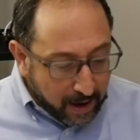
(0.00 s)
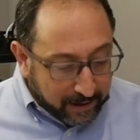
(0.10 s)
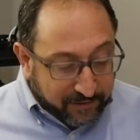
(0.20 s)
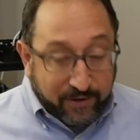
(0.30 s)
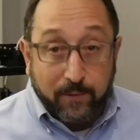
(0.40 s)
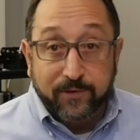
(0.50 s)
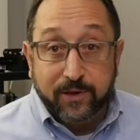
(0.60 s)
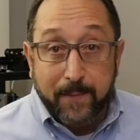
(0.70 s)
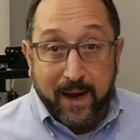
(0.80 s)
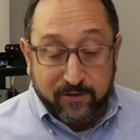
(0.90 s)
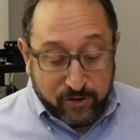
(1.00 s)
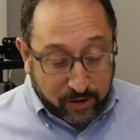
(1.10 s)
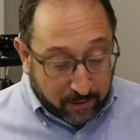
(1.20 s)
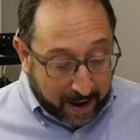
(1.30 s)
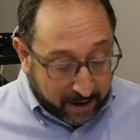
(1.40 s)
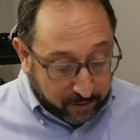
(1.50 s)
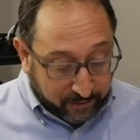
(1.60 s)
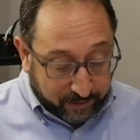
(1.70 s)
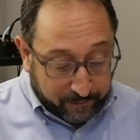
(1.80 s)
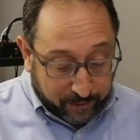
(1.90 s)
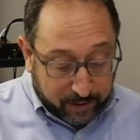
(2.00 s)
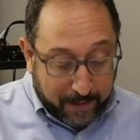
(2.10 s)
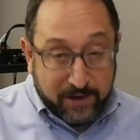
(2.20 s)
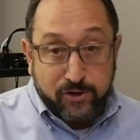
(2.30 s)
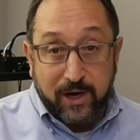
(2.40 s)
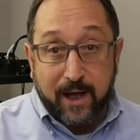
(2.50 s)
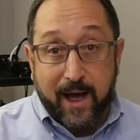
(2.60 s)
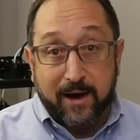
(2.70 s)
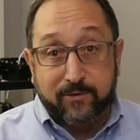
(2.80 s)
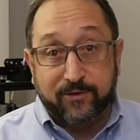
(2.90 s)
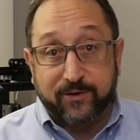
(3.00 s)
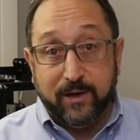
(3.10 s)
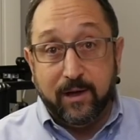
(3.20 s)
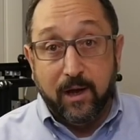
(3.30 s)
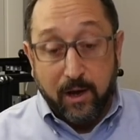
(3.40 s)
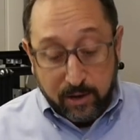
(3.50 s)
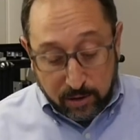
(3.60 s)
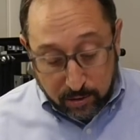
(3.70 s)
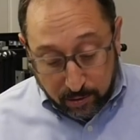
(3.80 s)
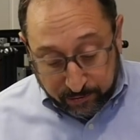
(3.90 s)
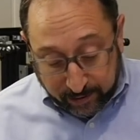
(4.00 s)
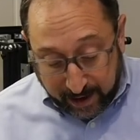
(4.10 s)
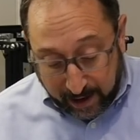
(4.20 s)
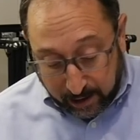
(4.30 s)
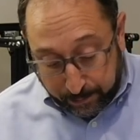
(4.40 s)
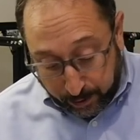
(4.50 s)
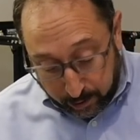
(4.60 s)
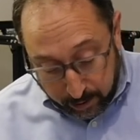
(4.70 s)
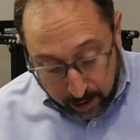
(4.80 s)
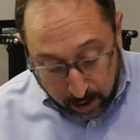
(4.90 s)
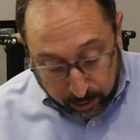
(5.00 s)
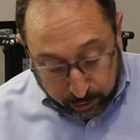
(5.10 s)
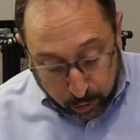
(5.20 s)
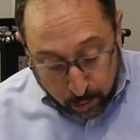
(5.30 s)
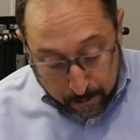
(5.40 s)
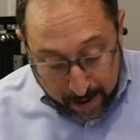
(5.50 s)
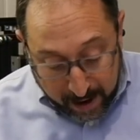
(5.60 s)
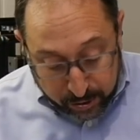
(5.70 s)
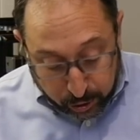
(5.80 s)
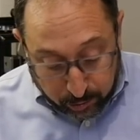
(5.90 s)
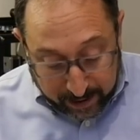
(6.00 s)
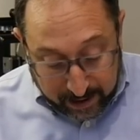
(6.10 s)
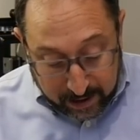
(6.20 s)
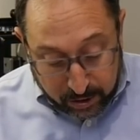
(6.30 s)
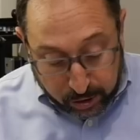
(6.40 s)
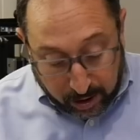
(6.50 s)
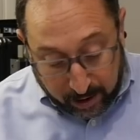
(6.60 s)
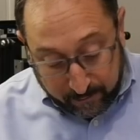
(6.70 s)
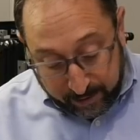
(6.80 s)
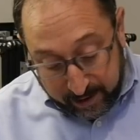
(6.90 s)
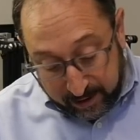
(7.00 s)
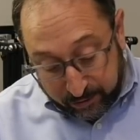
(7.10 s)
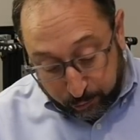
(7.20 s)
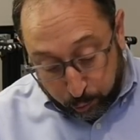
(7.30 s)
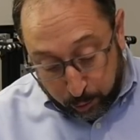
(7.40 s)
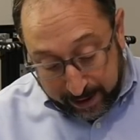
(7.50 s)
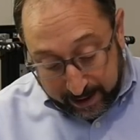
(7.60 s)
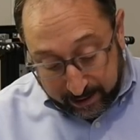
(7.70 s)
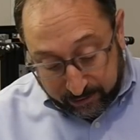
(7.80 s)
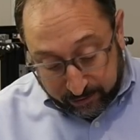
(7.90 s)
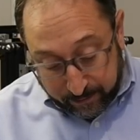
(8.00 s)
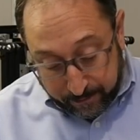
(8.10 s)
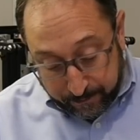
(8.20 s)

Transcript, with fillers: Let's start with dimensional accuracy. For dimensional accuracy, you use a caliper to measure each of these rings